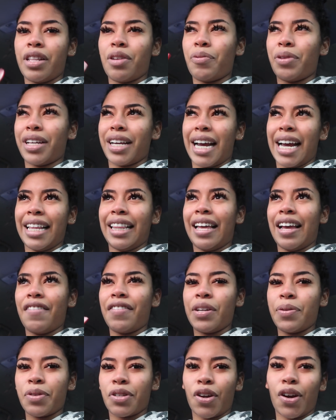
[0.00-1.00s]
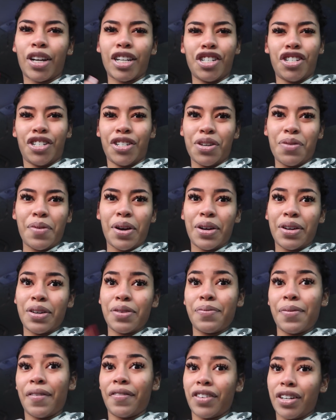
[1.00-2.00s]
And then when the guy left, he was talking shit about
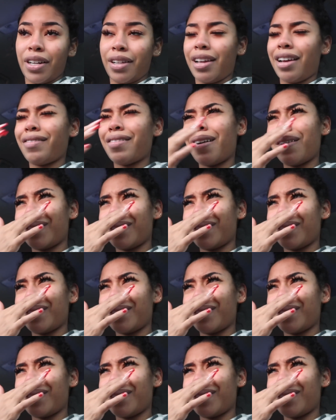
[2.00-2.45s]
him after he left.